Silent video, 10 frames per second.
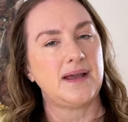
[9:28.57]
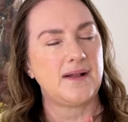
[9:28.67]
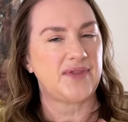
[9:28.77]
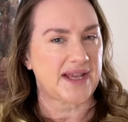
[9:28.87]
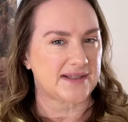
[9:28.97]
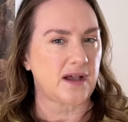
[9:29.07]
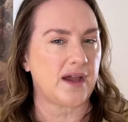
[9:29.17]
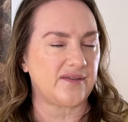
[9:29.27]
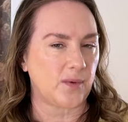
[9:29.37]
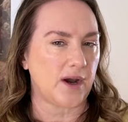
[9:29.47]
that's
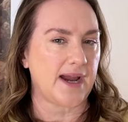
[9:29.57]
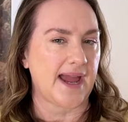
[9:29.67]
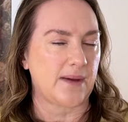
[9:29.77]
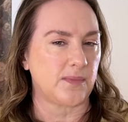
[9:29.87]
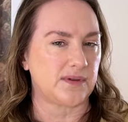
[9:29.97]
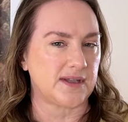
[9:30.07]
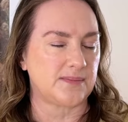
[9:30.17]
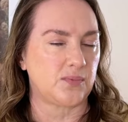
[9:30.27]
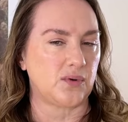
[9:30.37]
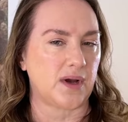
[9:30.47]
kind of where I am with this
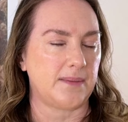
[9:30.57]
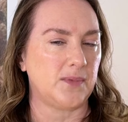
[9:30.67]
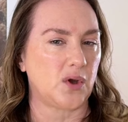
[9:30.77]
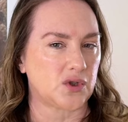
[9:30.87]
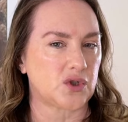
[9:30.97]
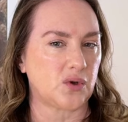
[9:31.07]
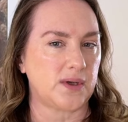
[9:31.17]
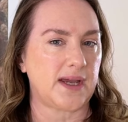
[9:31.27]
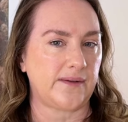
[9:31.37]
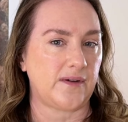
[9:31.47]
book. I'm not sure
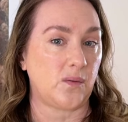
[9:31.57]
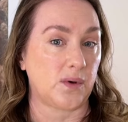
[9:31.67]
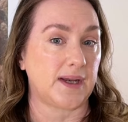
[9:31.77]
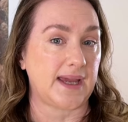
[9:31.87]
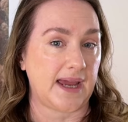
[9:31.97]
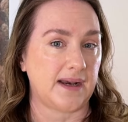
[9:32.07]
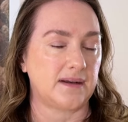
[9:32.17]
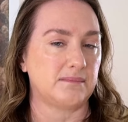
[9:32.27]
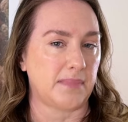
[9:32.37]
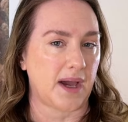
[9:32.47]
yet if I want to get it
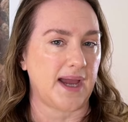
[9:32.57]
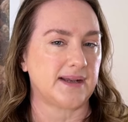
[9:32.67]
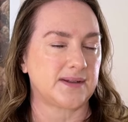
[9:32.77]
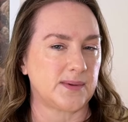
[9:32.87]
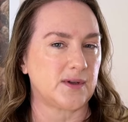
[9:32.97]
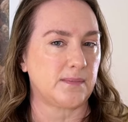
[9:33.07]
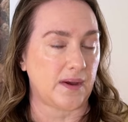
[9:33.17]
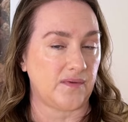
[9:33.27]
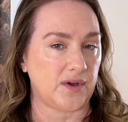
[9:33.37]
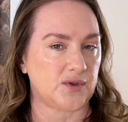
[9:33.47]
and buy it. So it's on my
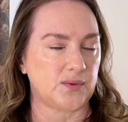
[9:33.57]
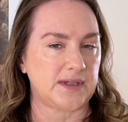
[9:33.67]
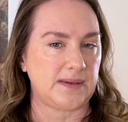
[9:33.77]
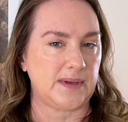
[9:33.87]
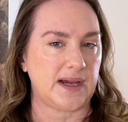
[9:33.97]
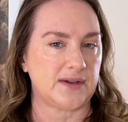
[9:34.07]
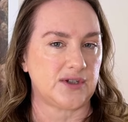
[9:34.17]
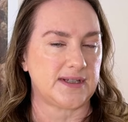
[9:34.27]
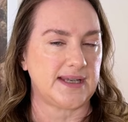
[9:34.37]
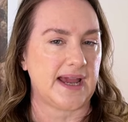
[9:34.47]
virtual TBR
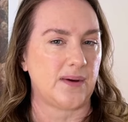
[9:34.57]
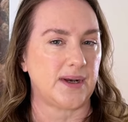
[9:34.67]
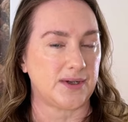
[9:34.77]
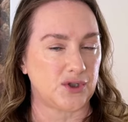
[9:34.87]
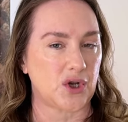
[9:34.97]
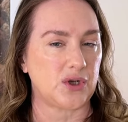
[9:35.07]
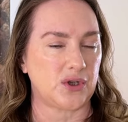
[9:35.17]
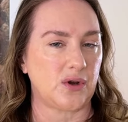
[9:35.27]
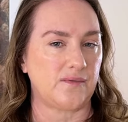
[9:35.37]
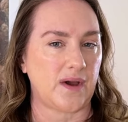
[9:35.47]
just now, and I don't
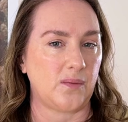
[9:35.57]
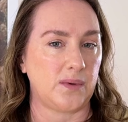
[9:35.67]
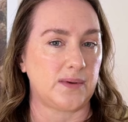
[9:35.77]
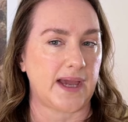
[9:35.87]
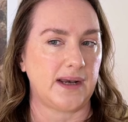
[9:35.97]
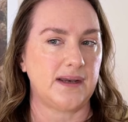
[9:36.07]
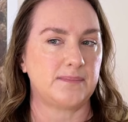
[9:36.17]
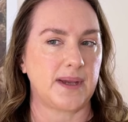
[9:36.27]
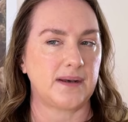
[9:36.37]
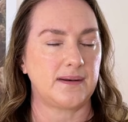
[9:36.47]
know if I will get it,
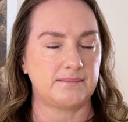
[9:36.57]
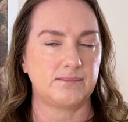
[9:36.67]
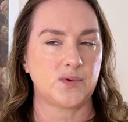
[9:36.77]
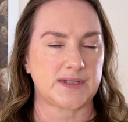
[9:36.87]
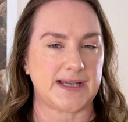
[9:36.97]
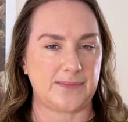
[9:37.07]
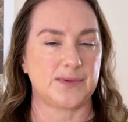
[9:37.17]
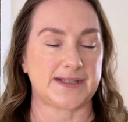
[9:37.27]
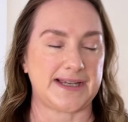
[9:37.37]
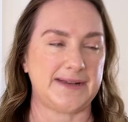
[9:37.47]
but we'll see.
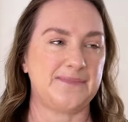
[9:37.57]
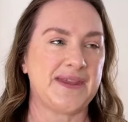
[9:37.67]
We'll see.